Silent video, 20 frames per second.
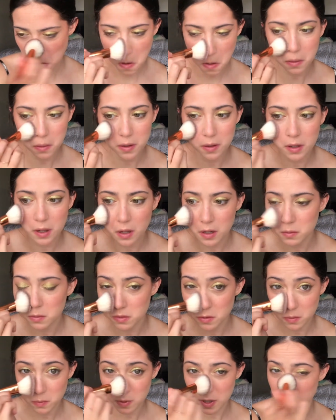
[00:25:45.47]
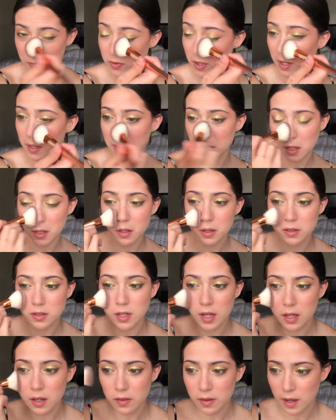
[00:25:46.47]
And again with the wave technique,
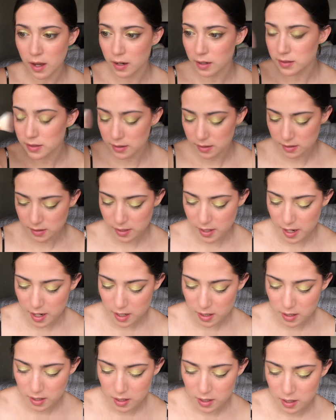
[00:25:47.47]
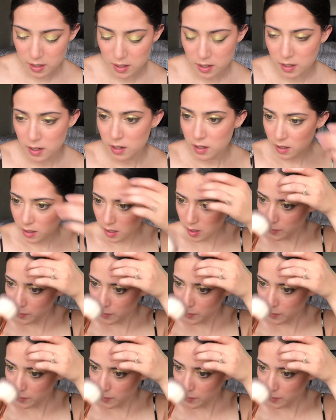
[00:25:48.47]
taking the excess there up